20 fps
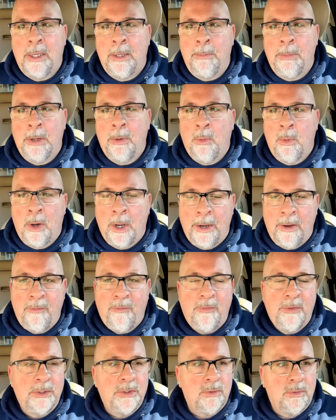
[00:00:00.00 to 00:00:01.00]
And my
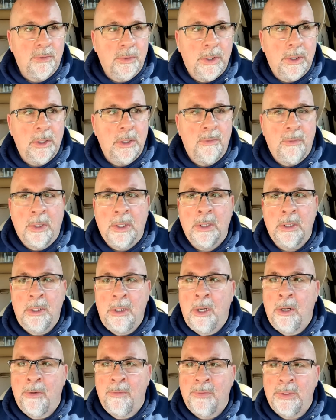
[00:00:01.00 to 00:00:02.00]
wife is really, really
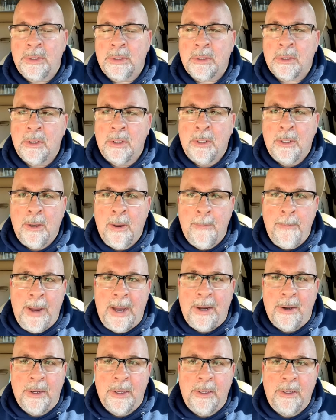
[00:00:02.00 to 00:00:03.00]
nervous
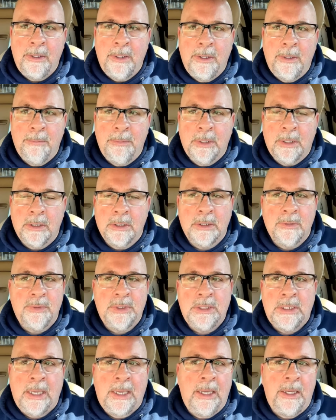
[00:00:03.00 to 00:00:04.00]
about it because of
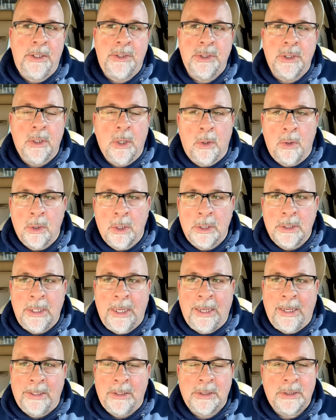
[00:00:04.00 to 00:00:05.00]
his age and going under
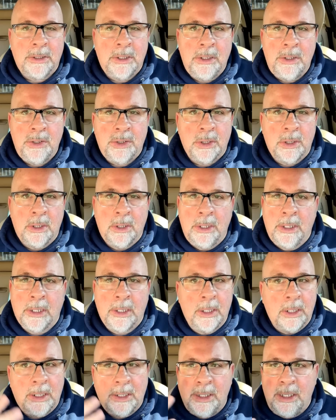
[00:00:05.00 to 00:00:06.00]
anesthesia. And they're going
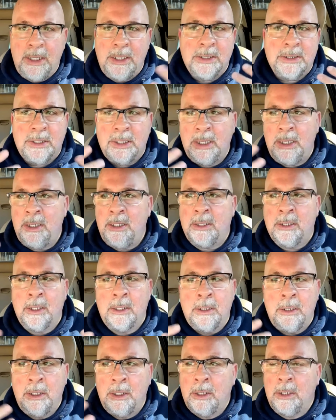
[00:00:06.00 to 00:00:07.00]
to clean his teeth
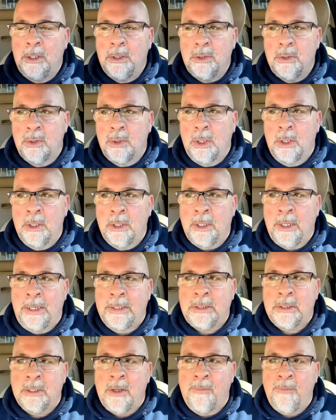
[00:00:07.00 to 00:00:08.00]
and do all of
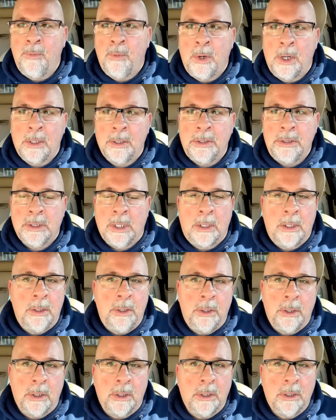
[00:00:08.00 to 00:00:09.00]
that stuff while he's
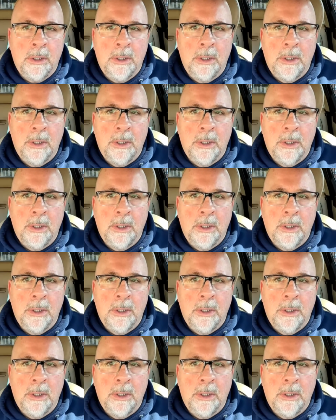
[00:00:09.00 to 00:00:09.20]
under.